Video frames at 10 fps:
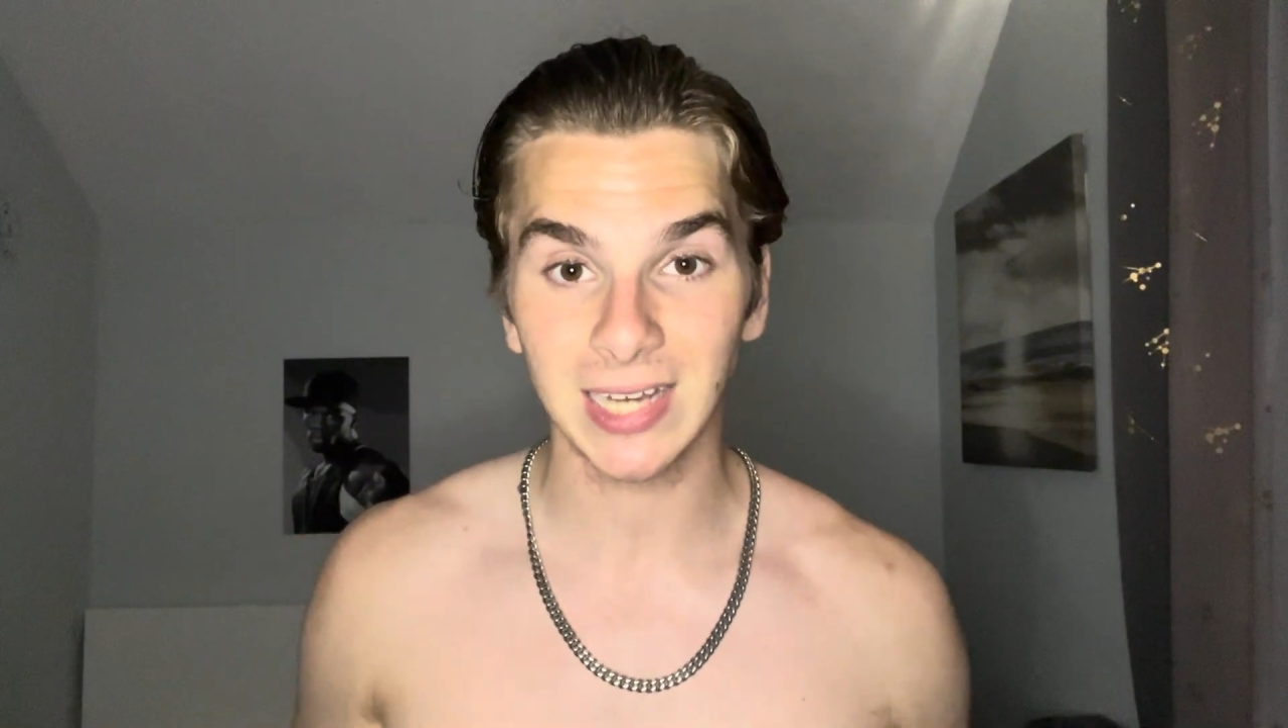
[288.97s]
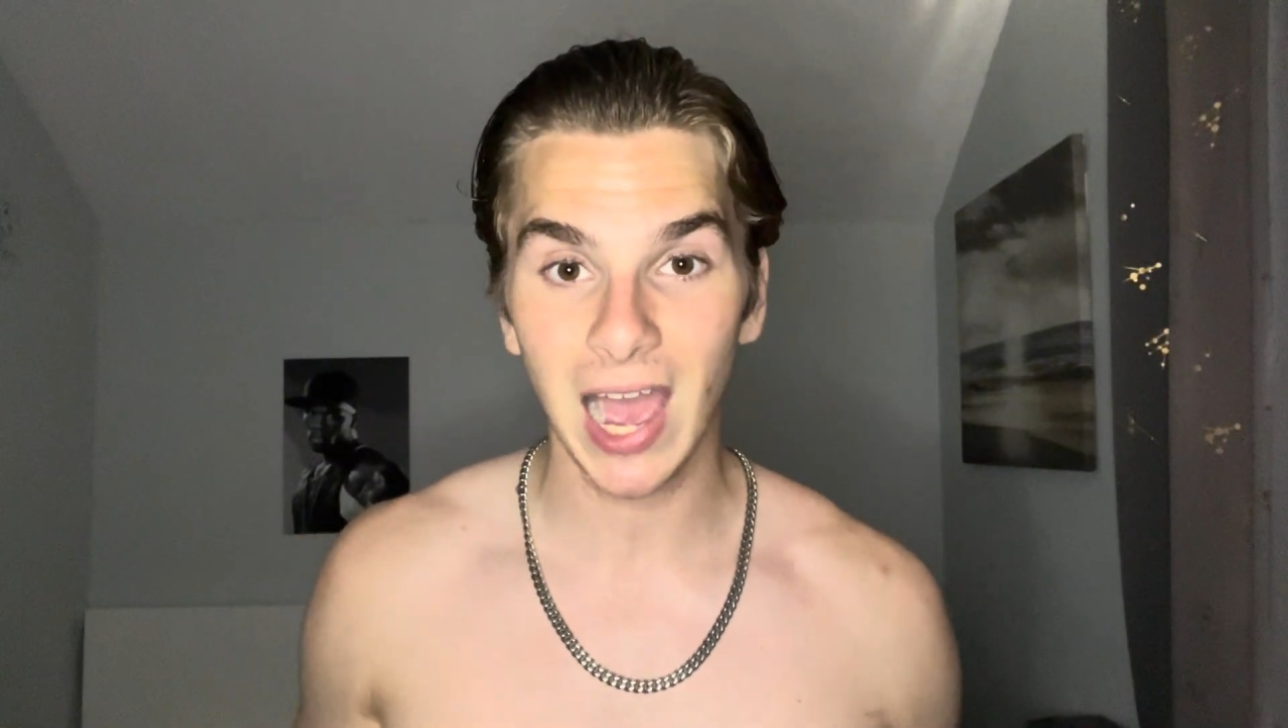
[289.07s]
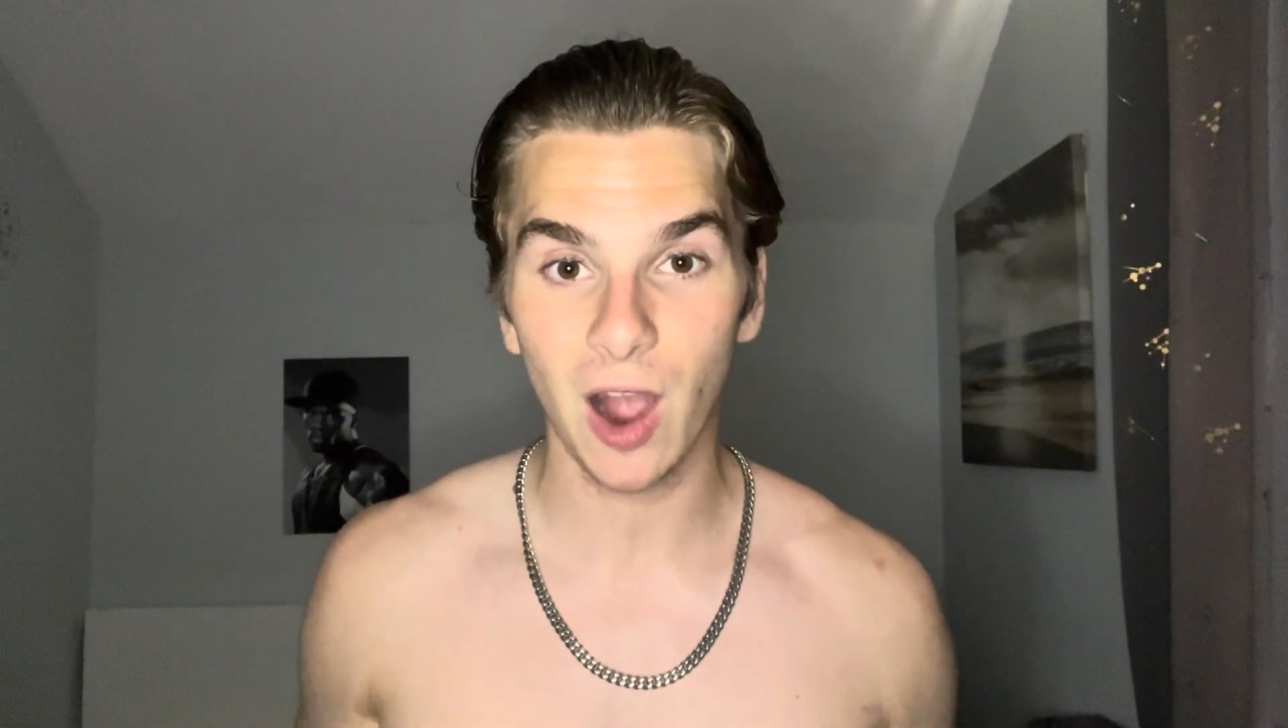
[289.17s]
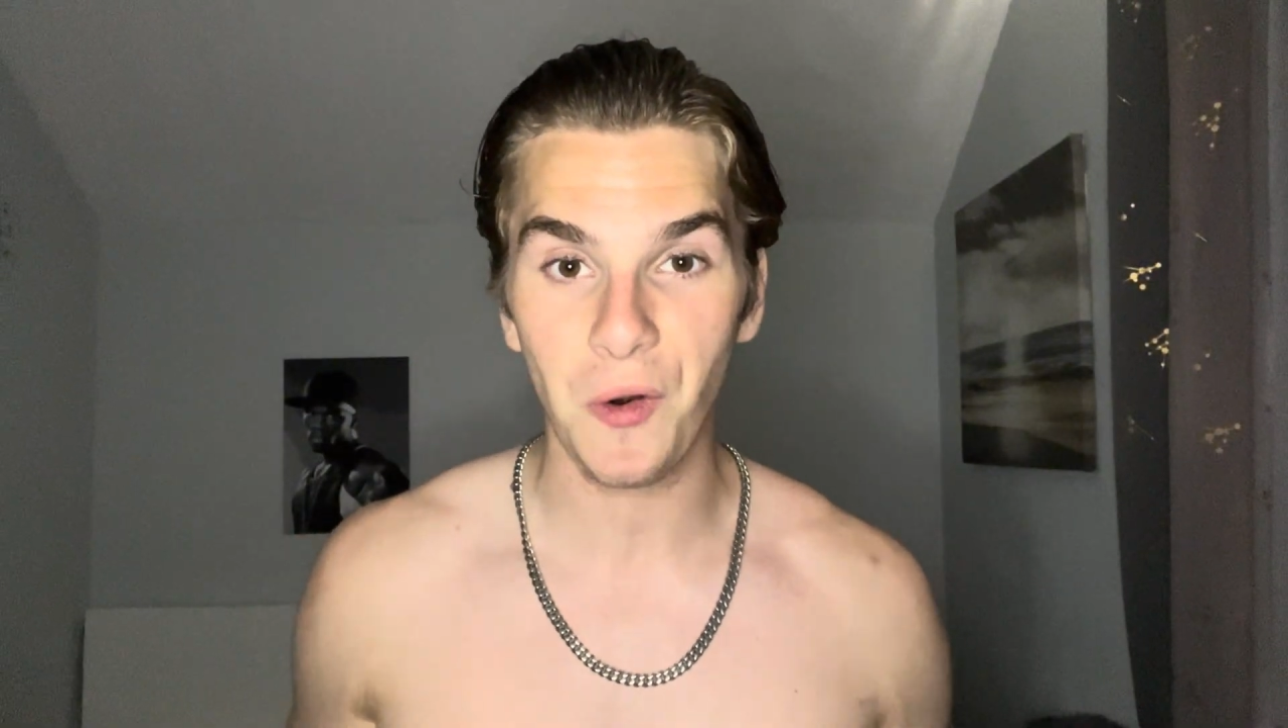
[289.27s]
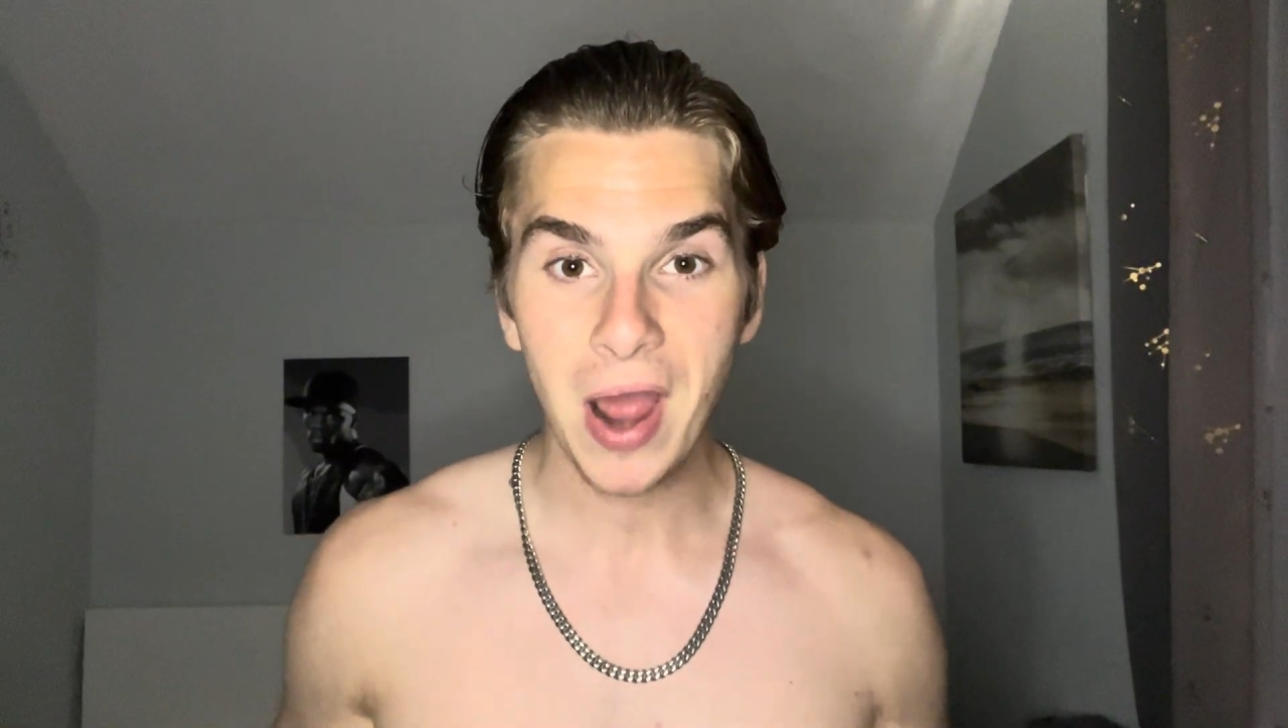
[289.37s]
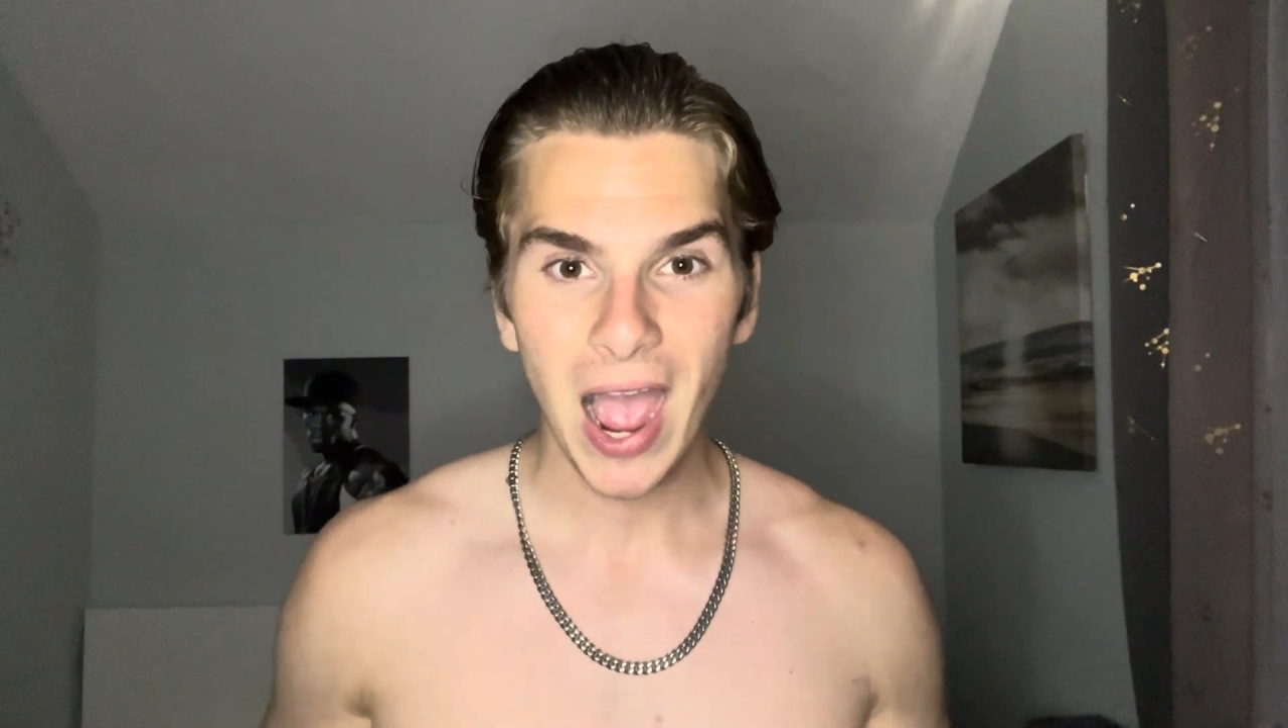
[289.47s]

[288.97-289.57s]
now